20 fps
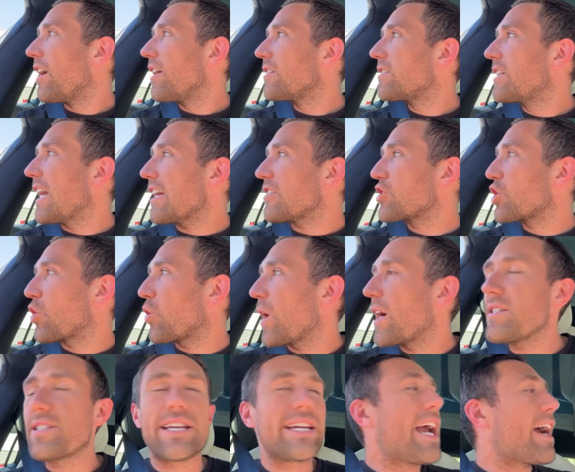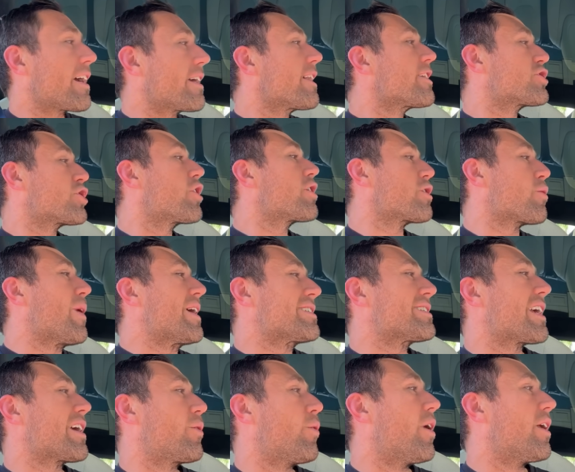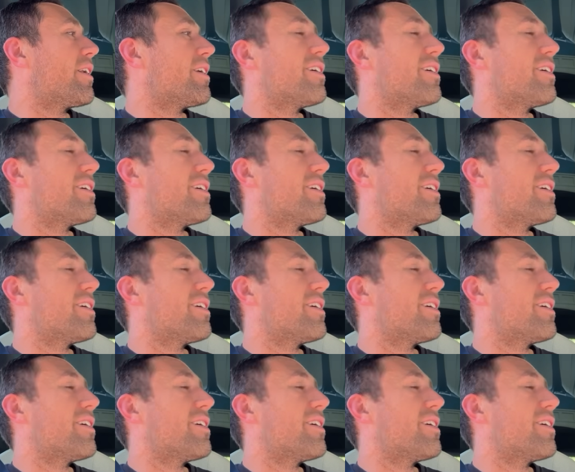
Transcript: That's crazy. Yeah, let's go to the Westlake one.